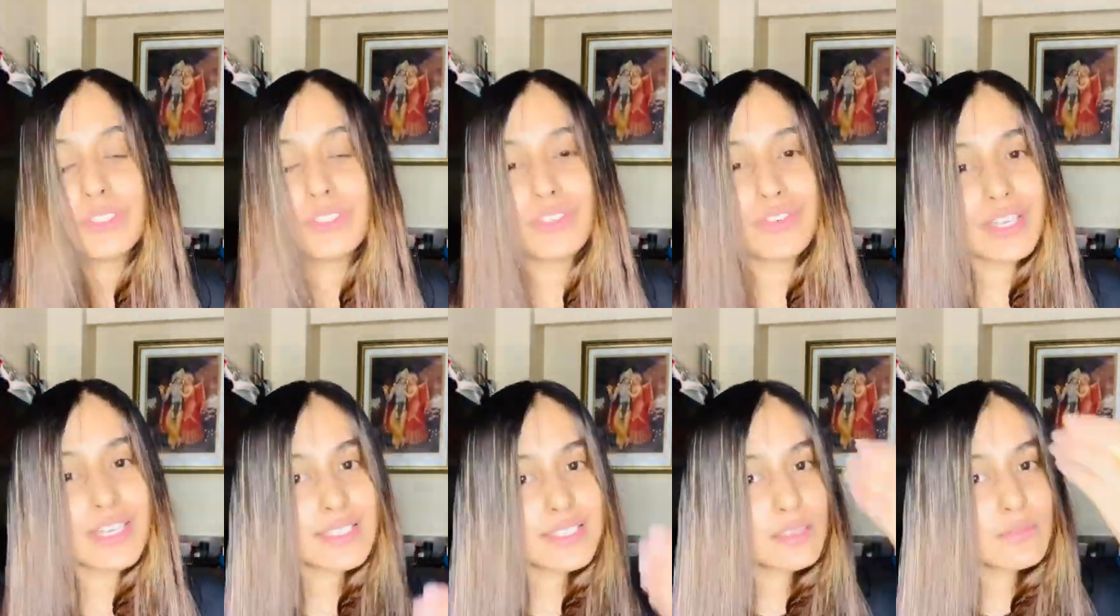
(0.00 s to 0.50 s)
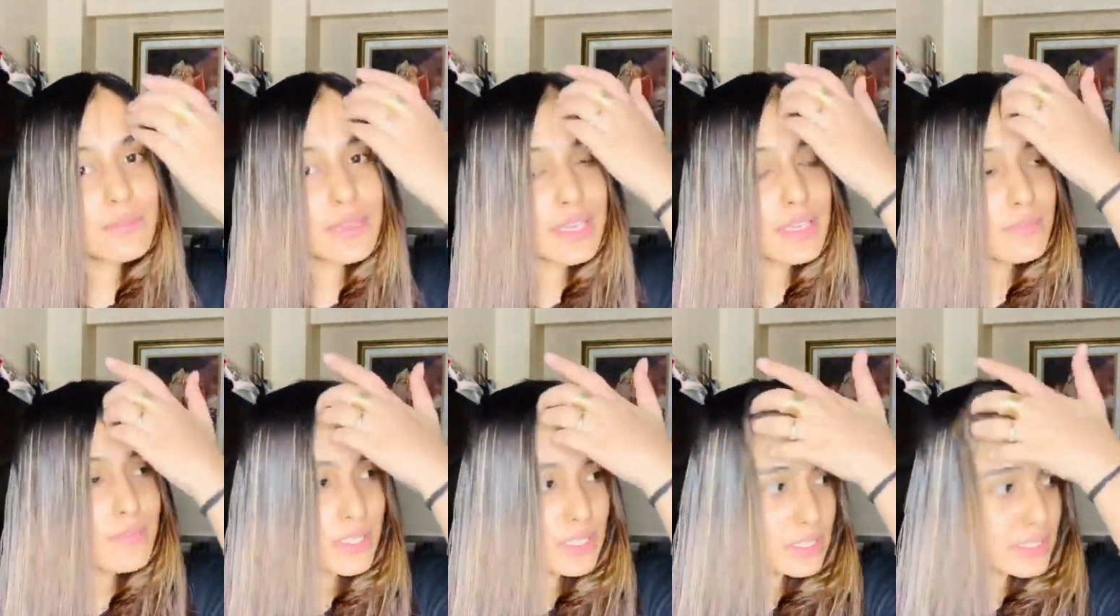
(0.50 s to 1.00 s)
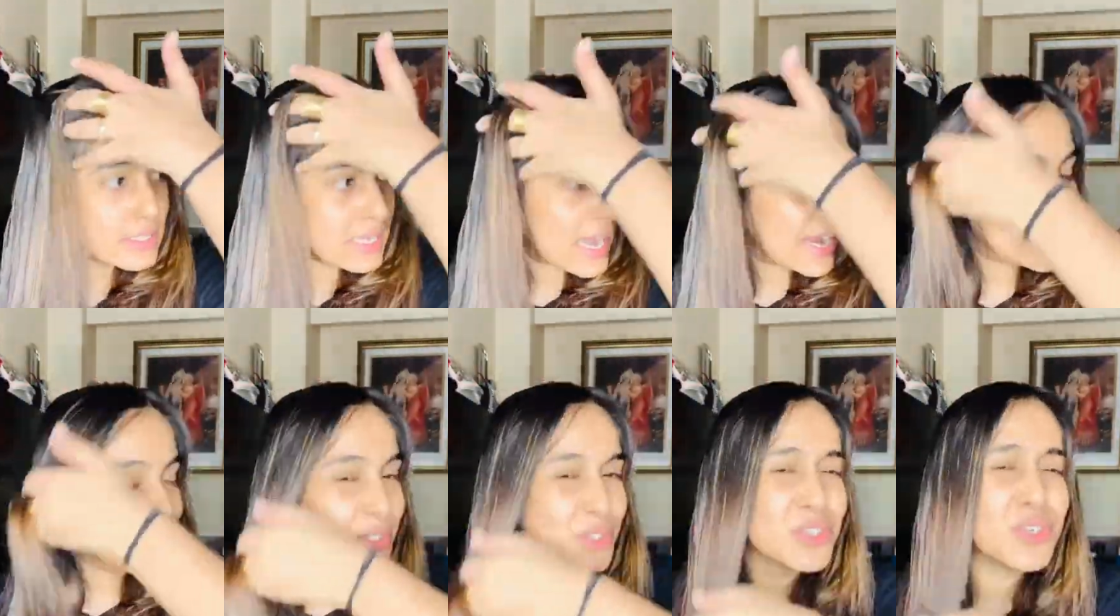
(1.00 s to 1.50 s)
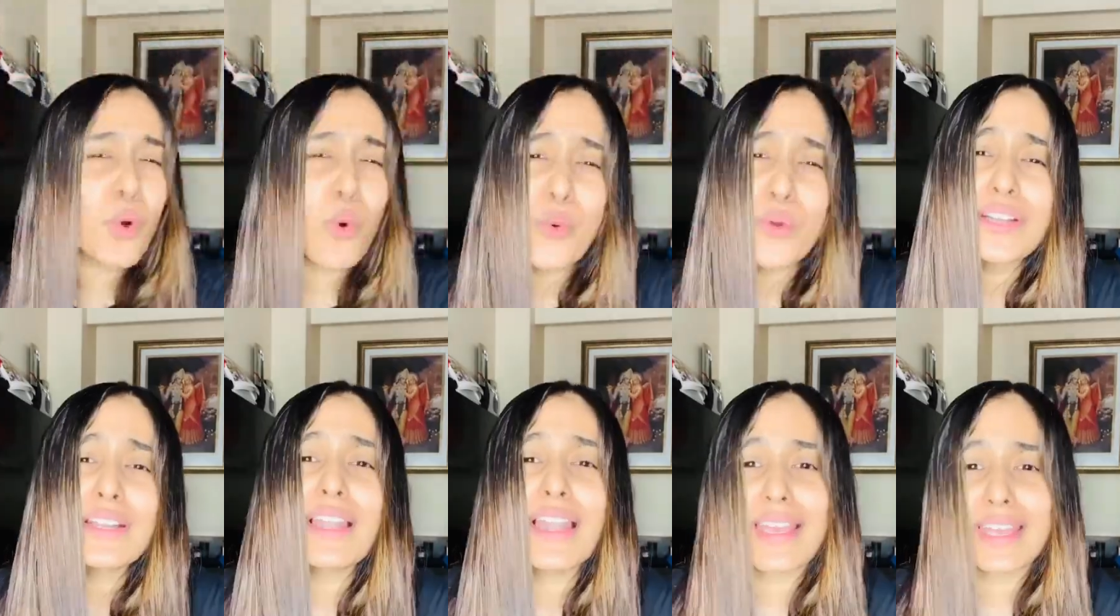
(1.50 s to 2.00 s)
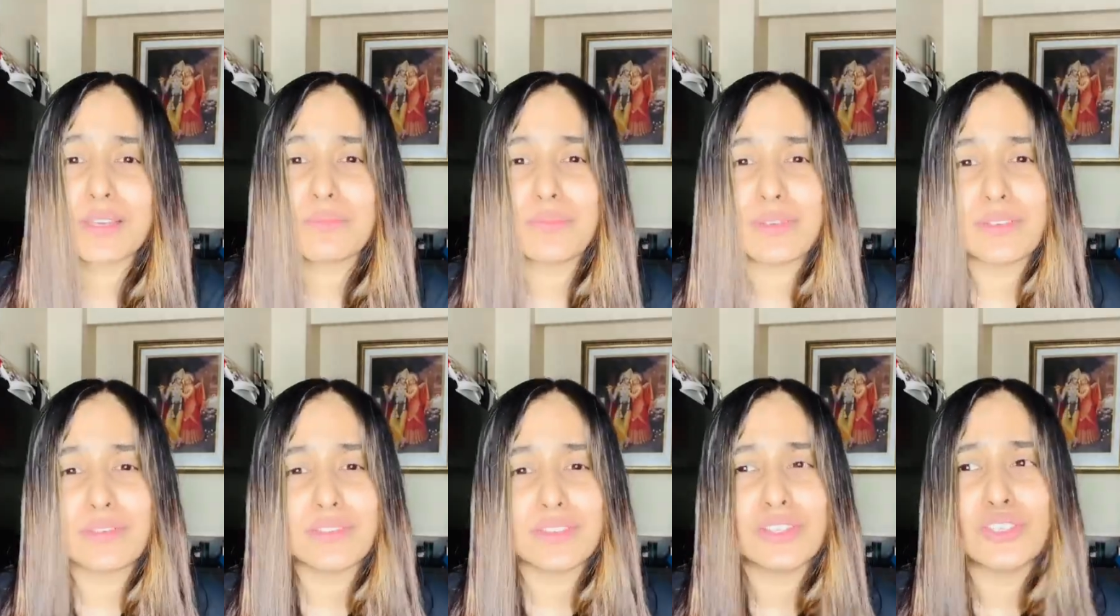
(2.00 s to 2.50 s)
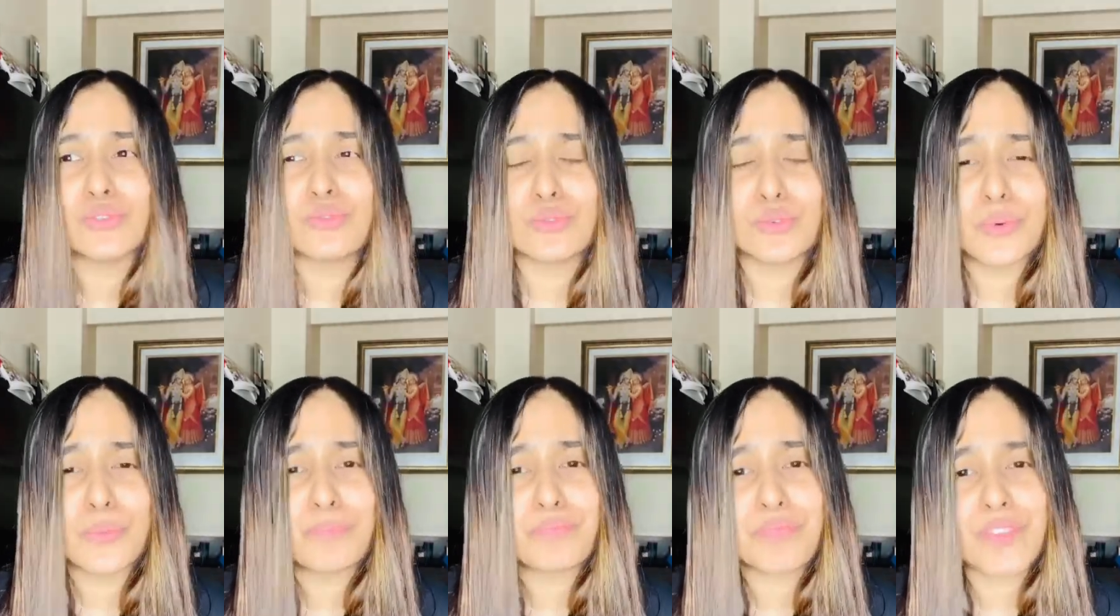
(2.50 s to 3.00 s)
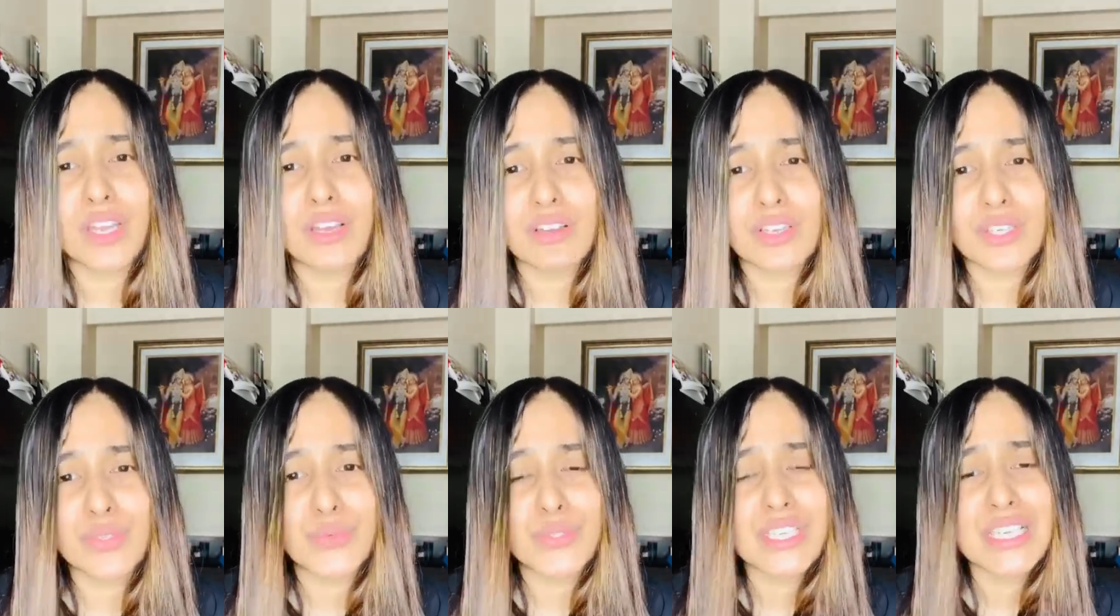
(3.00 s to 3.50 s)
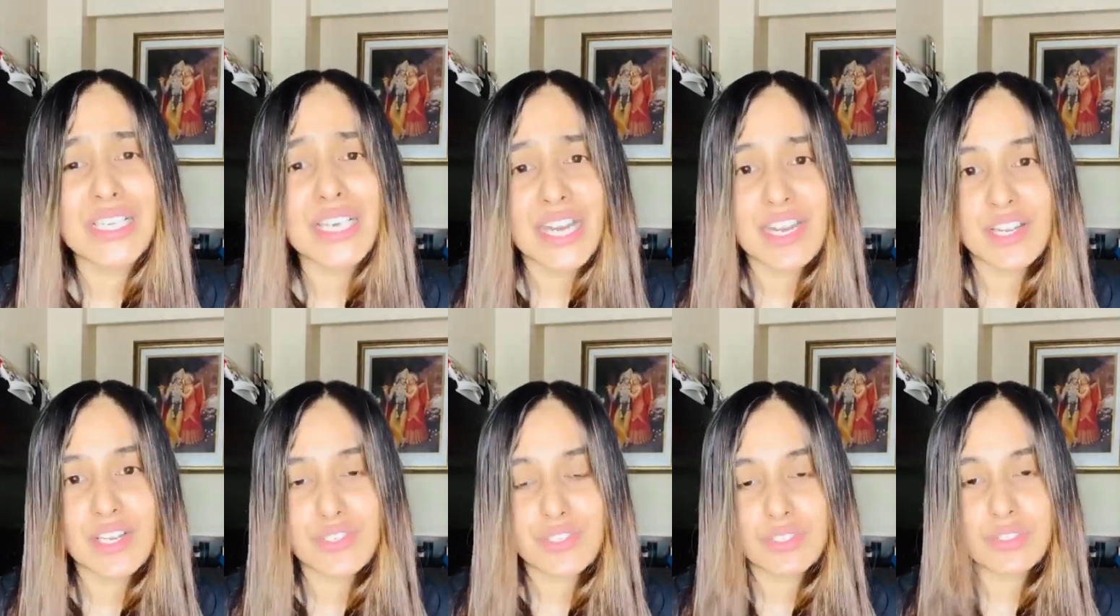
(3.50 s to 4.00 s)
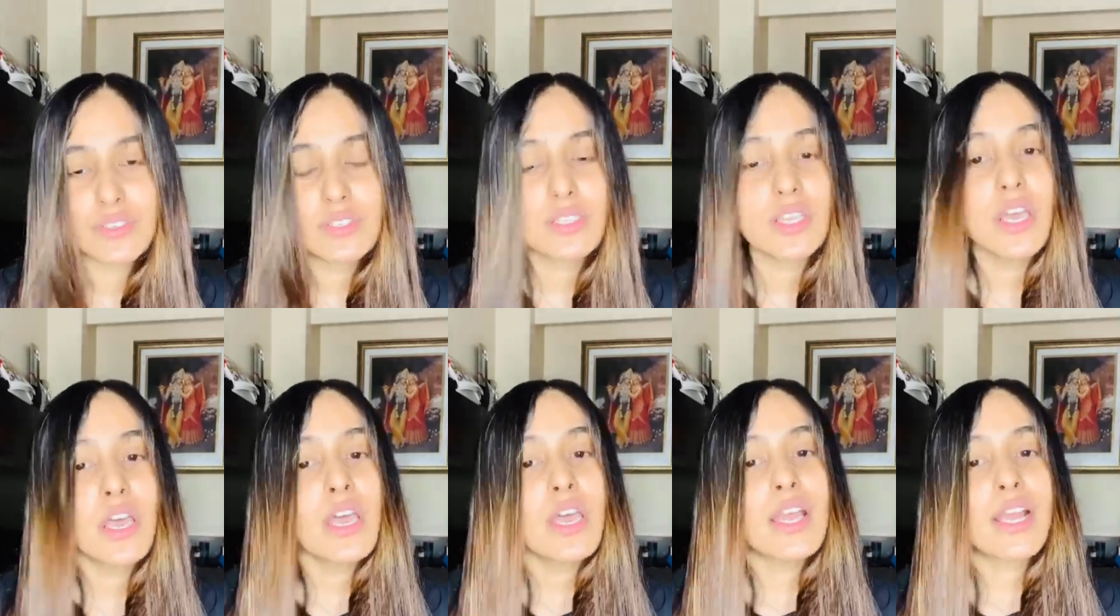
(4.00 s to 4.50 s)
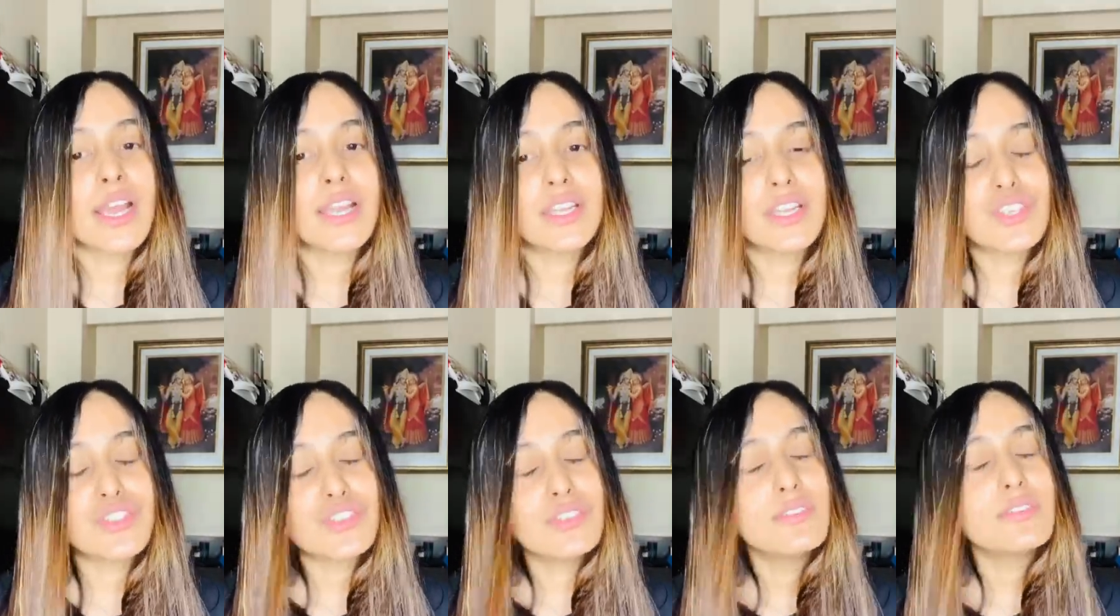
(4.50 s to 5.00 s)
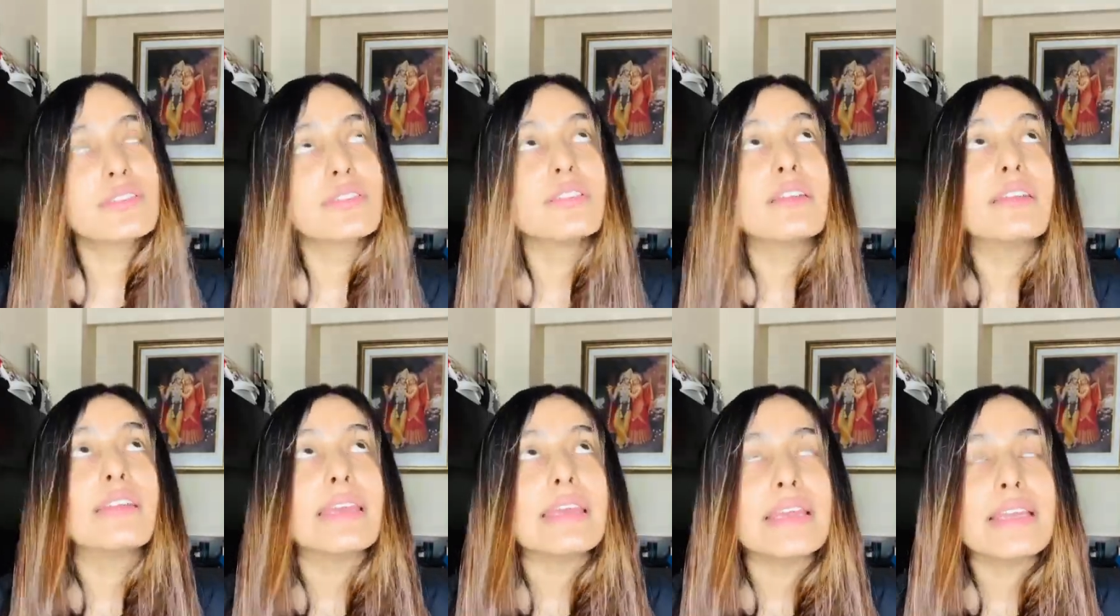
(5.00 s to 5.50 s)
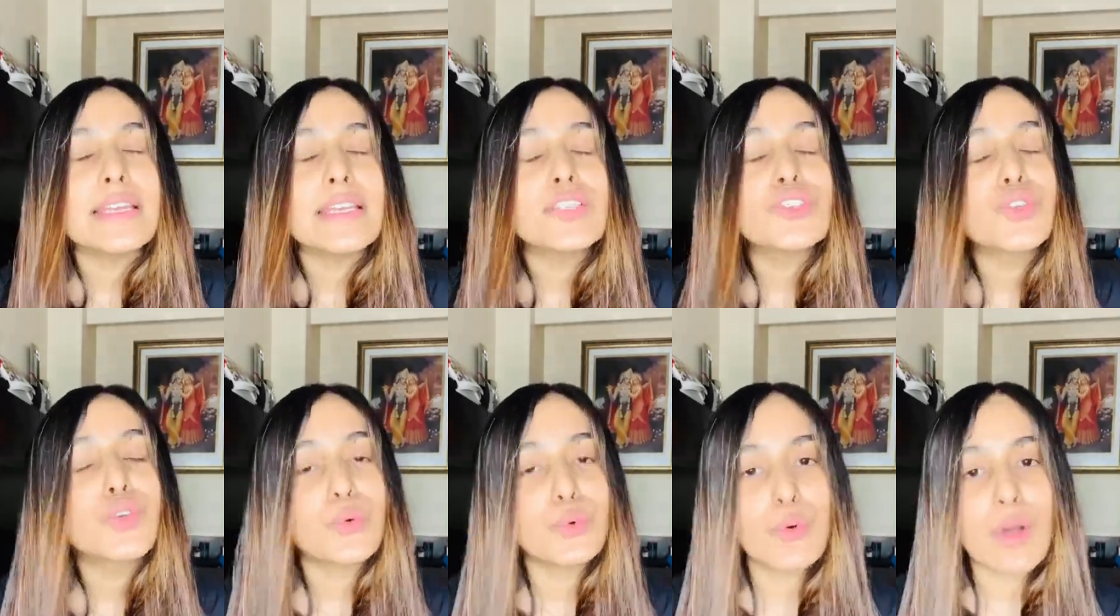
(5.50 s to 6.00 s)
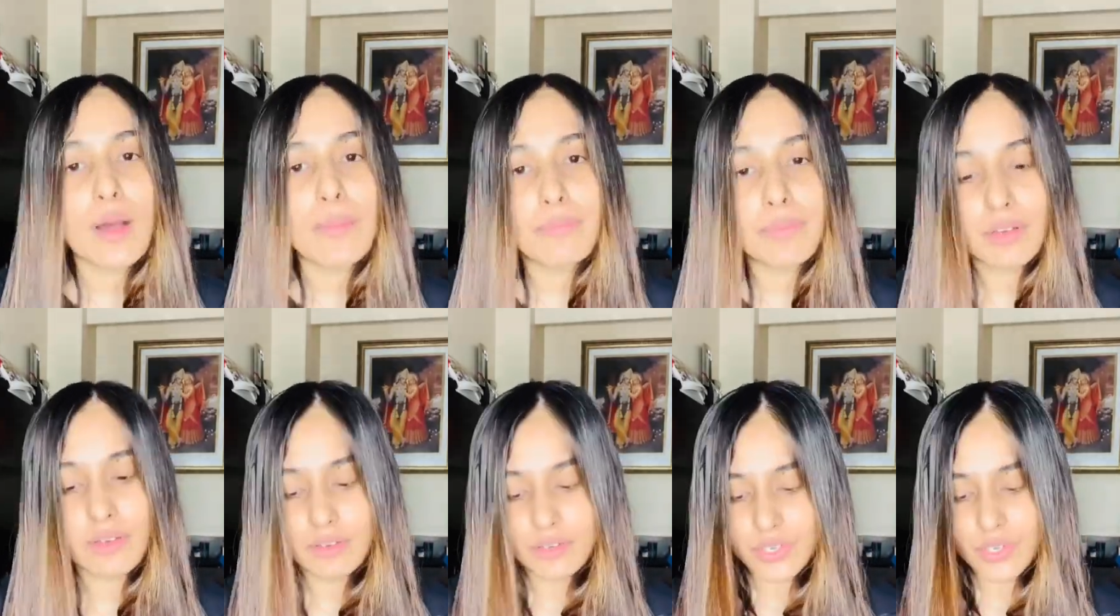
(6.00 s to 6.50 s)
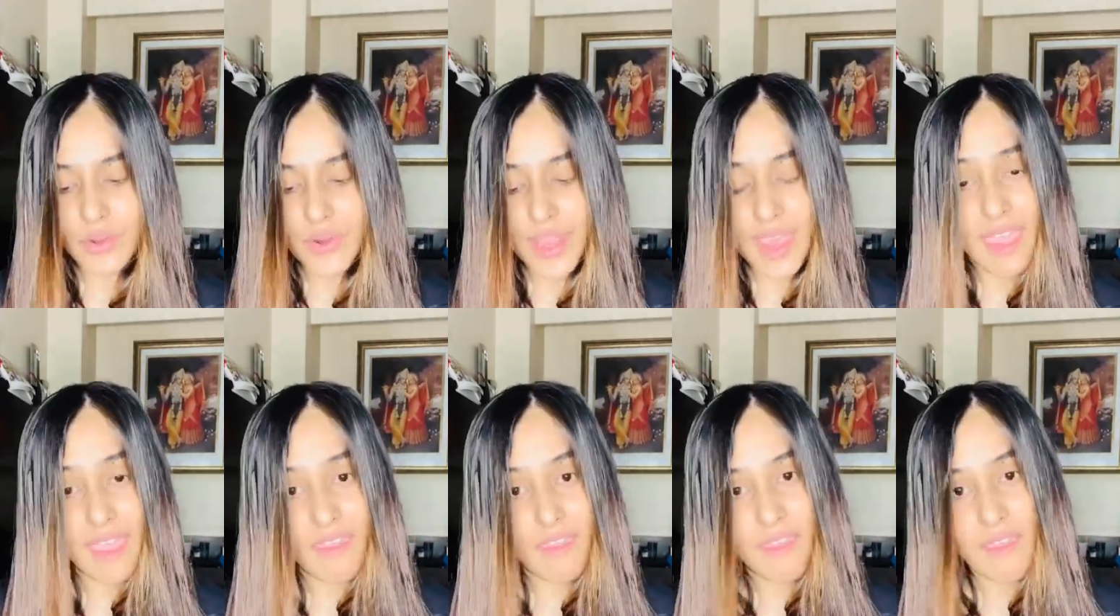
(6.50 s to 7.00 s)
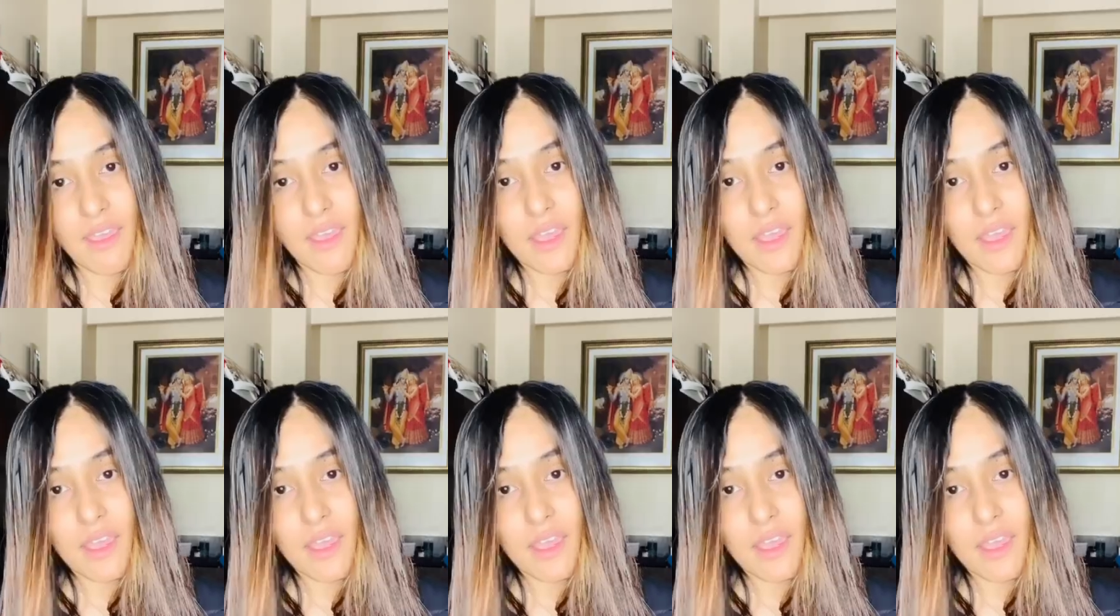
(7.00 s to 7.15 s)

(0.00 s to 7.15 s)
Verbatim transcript: The reason being because I don't like, the, you know, uh, using conditioners. Conditioners really screw up your hair.